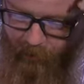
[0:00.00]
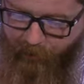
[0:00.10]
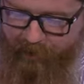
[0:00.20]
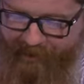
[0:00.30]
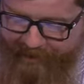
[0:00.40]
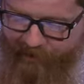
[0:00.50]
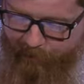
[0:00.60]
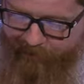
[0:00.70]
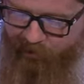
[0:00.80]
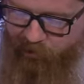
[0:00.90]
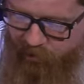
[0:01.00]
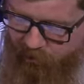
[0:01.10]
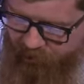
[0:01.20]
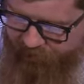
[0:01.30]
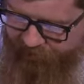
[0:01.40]
but let the male
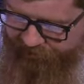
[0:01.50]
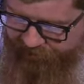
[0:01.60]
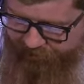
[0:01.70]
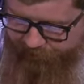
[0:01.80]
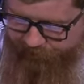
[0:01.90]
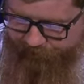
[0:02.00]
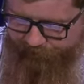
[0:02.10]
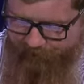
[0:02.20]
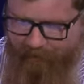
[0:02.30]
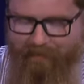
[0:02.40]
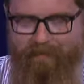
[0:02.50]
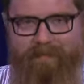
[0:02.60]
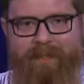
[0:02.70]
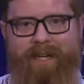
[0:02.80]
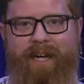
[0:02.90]
children live.
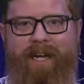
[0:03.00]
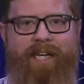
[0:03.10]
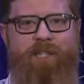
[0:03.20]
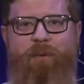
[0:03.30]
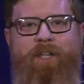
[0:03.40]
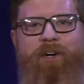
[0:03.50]
This is one of